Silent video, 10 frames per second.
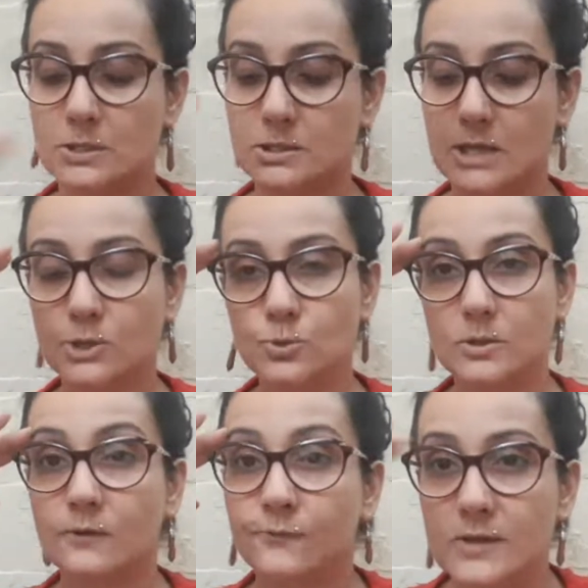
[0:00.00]
is there
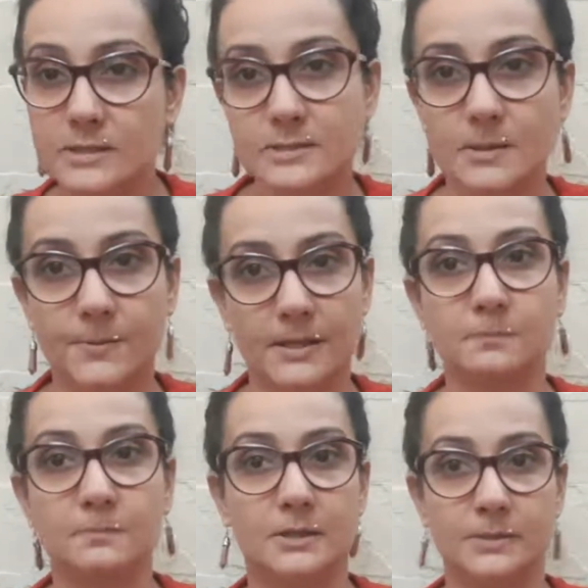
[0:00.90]
to eviscerate
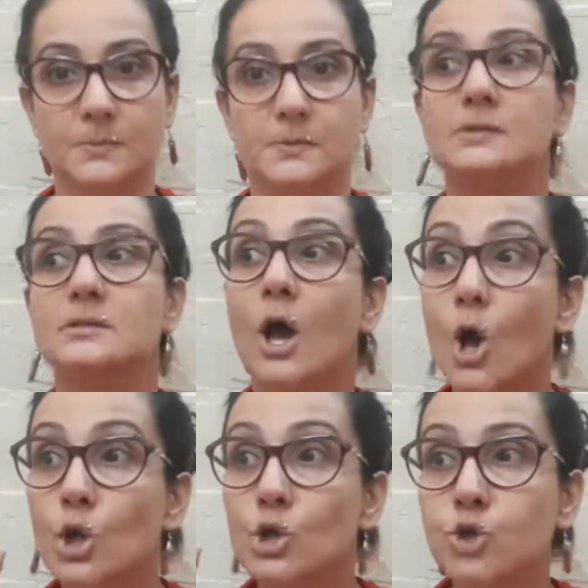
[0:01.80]
Mercury's
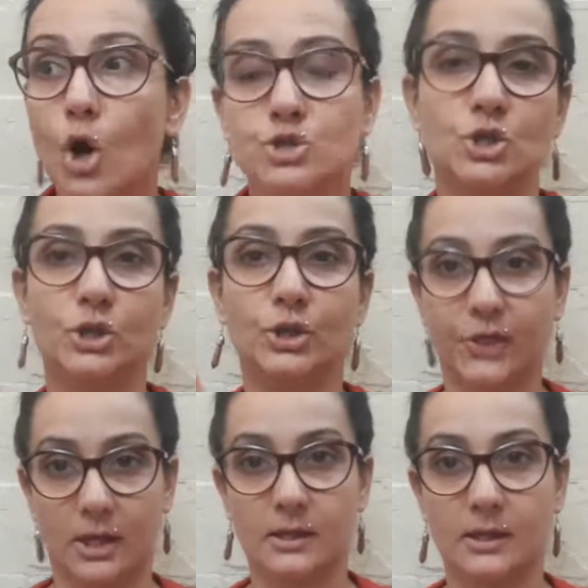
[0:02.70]
logical
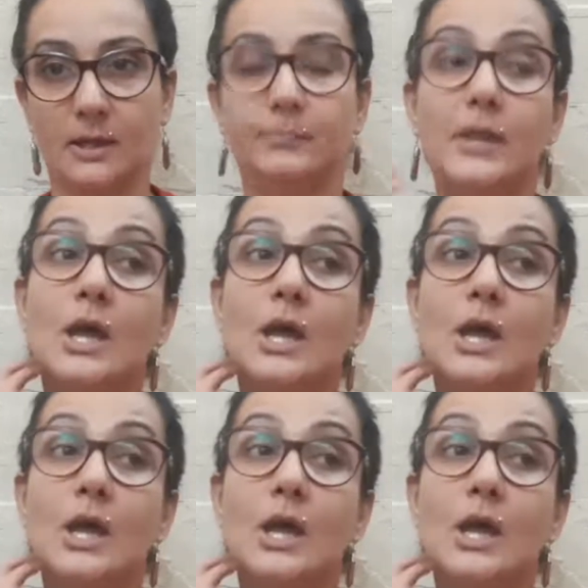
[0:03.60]
thinking.